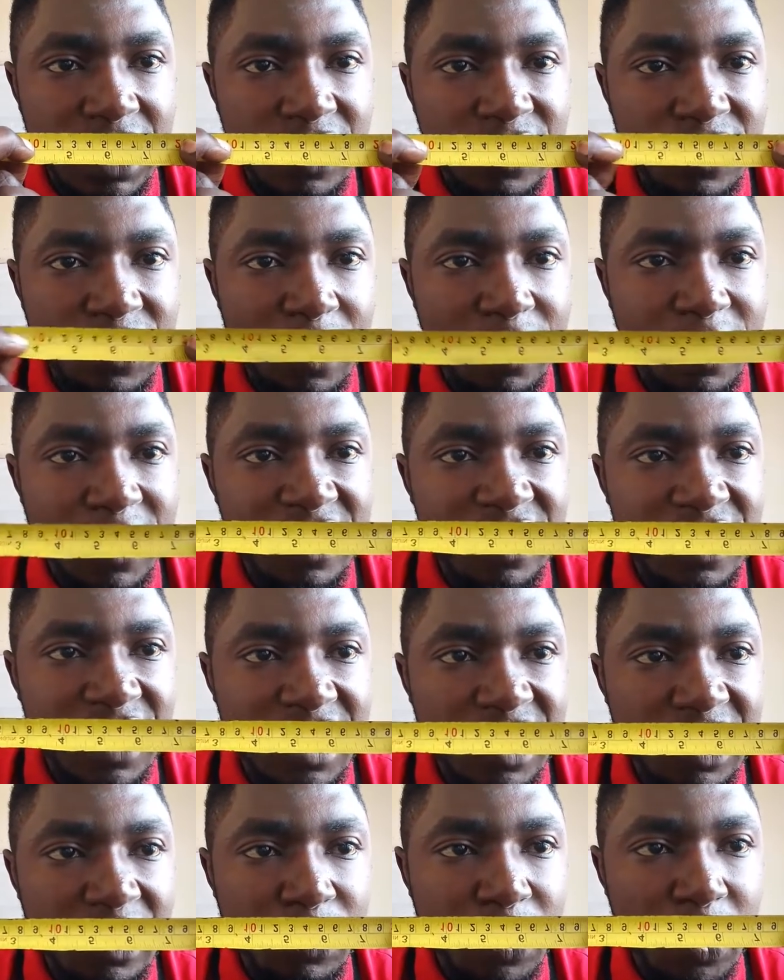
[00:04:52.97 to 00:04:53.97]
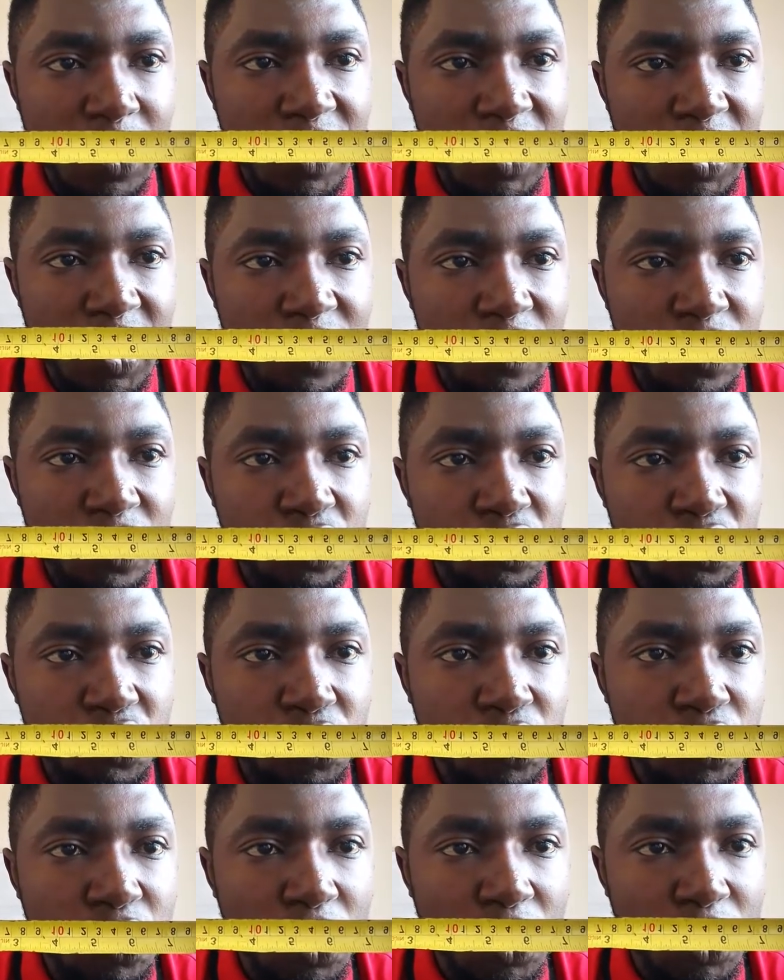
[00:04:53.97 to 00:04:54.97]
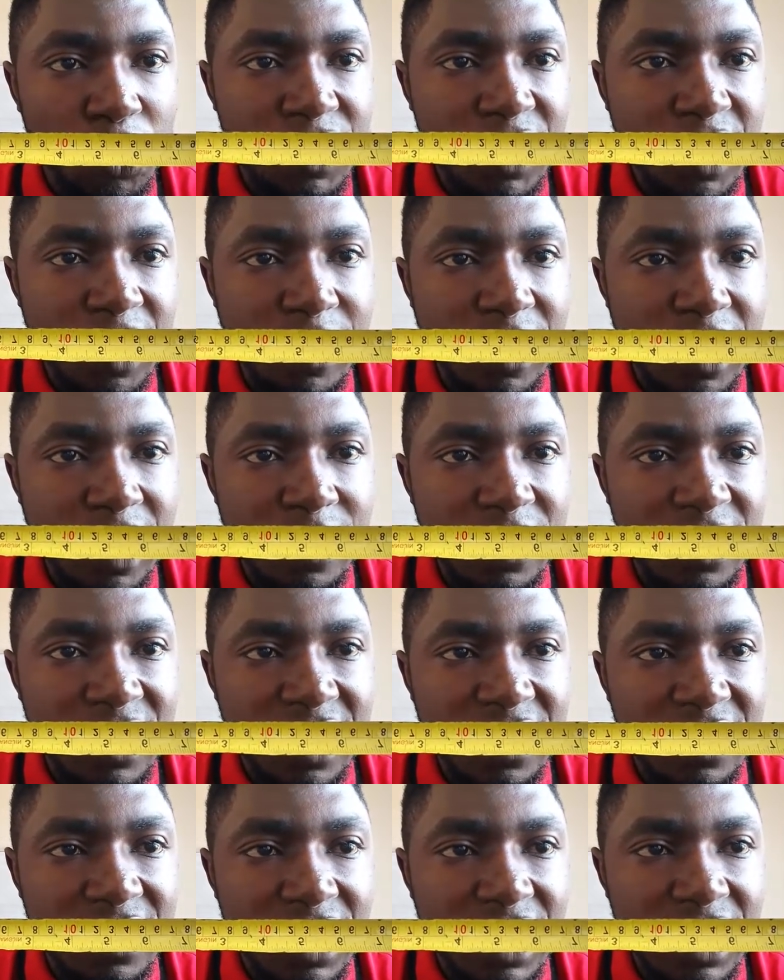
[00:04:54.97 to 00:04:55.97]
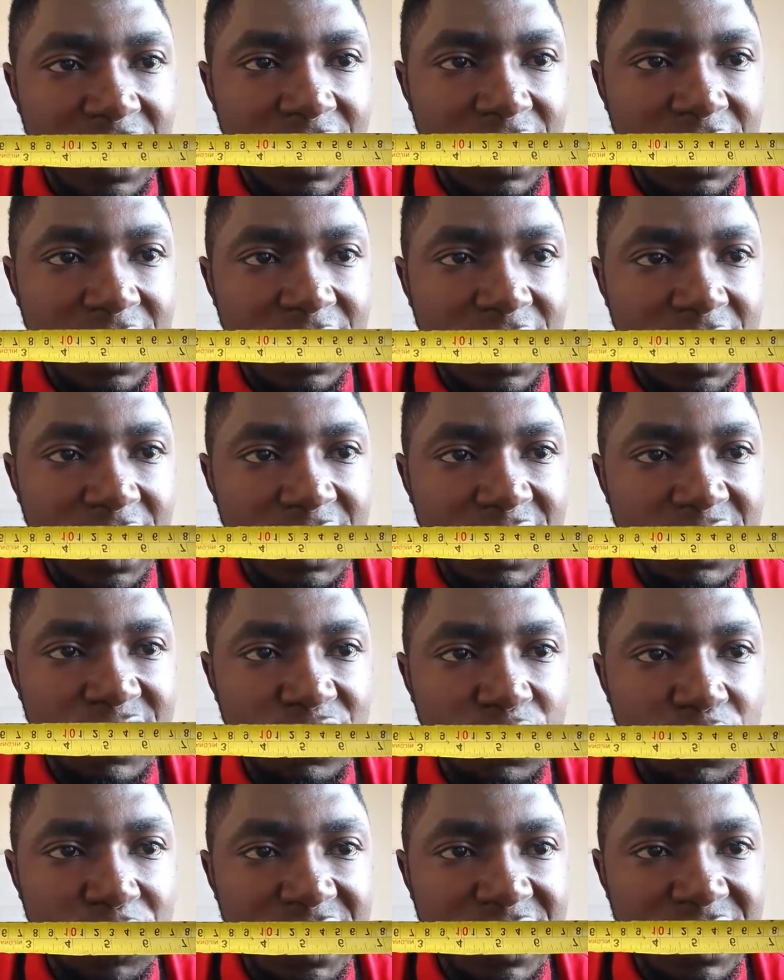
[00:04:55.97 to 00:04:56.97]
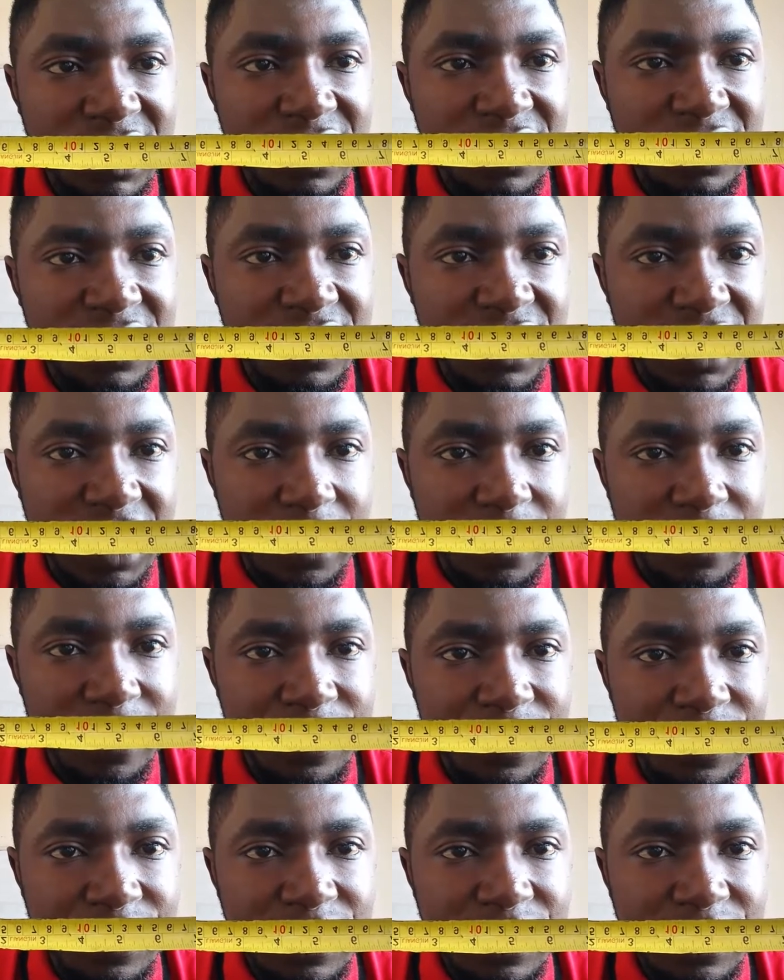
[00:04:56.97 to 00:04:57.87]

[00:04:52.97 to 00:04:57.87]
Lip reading: from the starting point, we give you 200 millimeters. That is 20 cm.